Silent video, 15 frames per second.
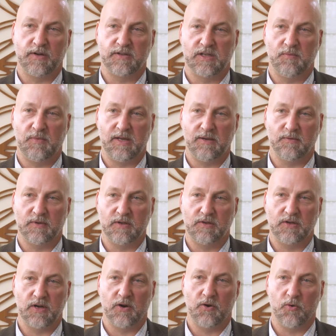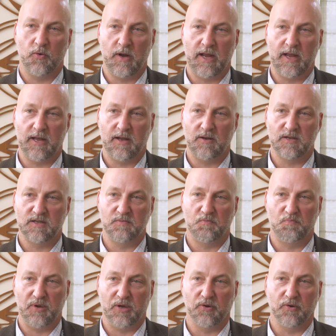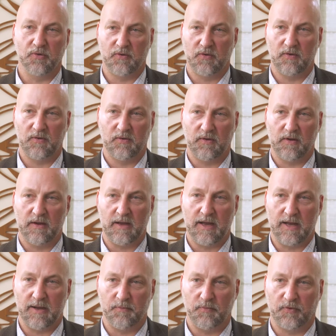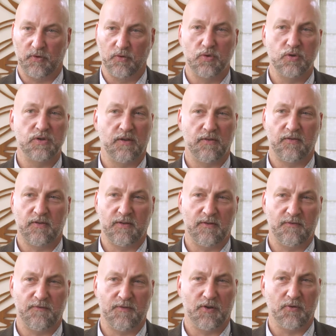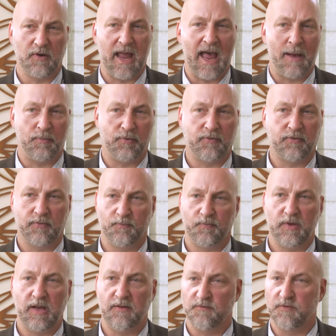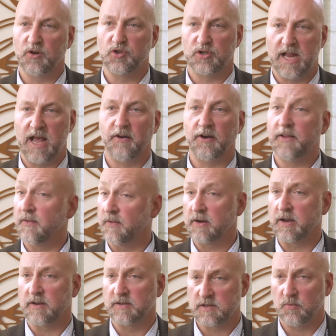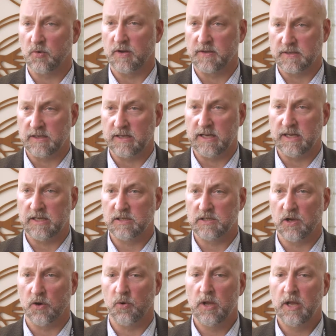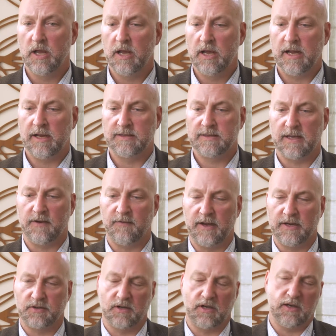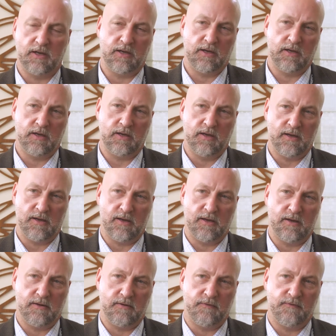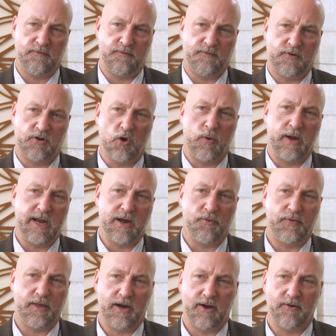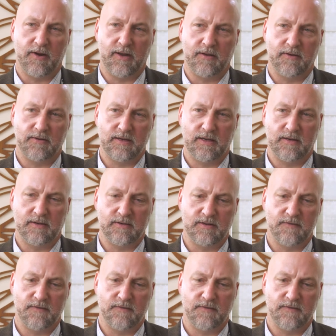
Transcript: us to be able to go and build um, solutions to fill gaps in functionality that the customer doesn't need. So instead of actually uh, going out there and, and